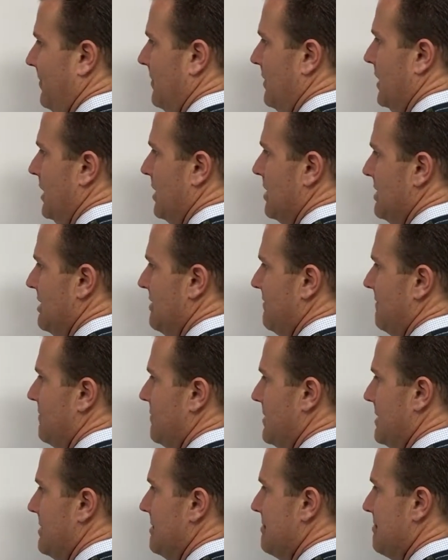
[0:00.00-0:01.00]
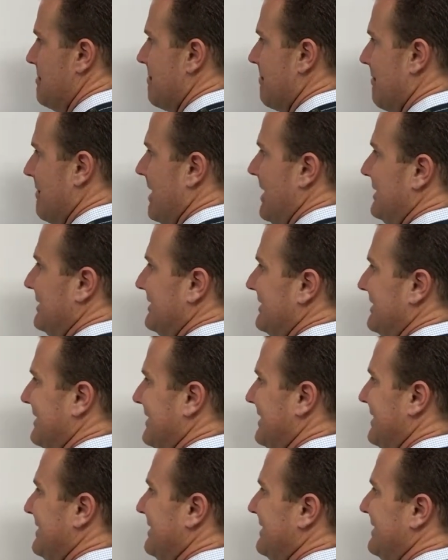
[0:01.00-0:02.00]
here. If we erase
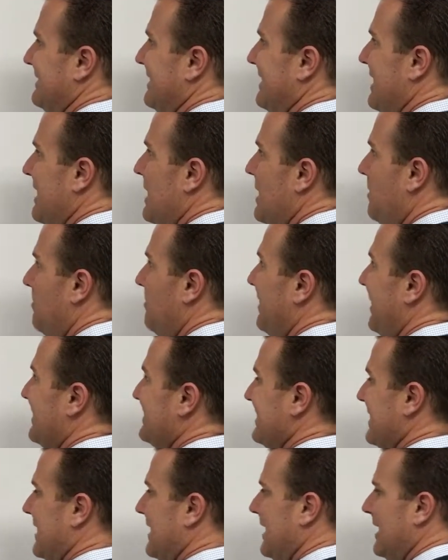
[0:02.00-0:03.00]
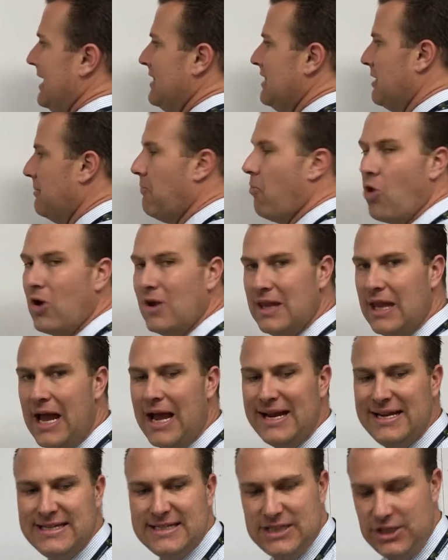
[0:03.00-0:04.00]
this, Because again, the more
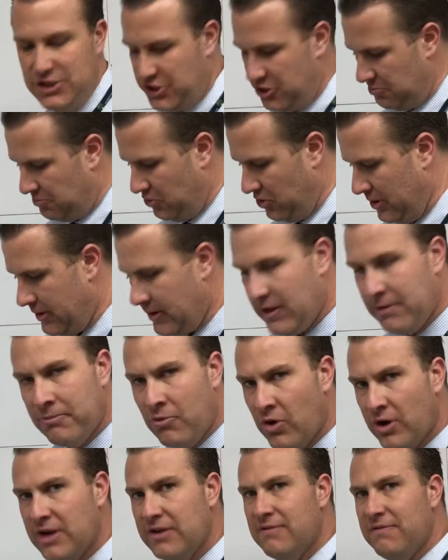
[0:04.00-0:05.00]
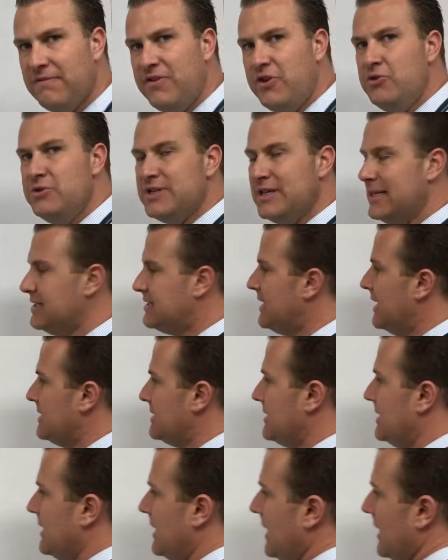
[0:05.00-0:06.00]
lines that you put, the more confusing it
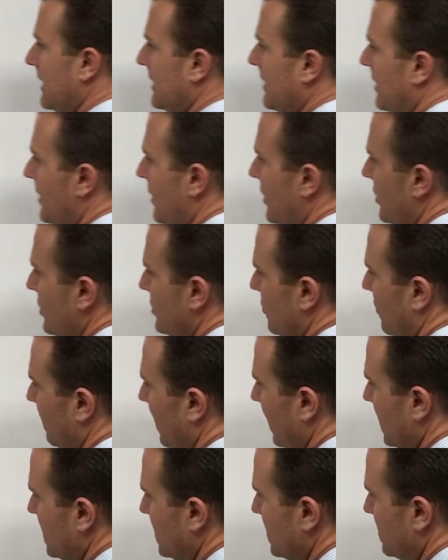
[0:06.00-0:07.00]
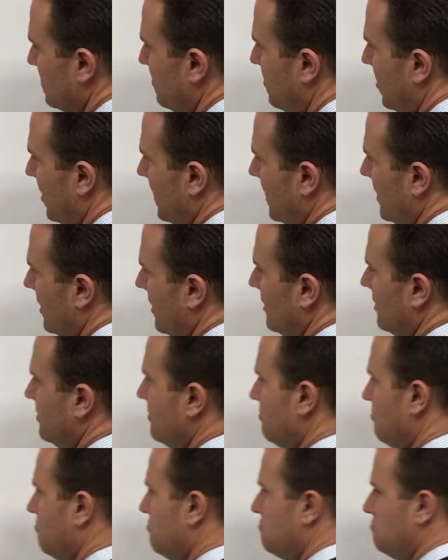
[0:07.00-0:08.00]
tends to get. So if I can just put
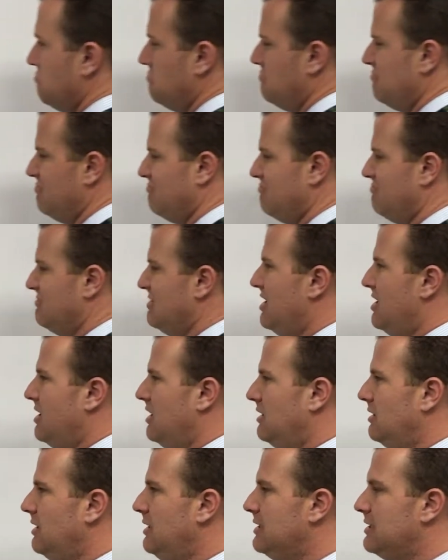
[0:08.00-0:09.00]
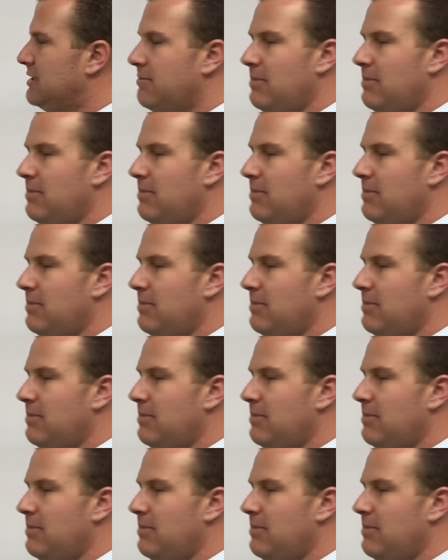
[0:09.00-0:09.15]
least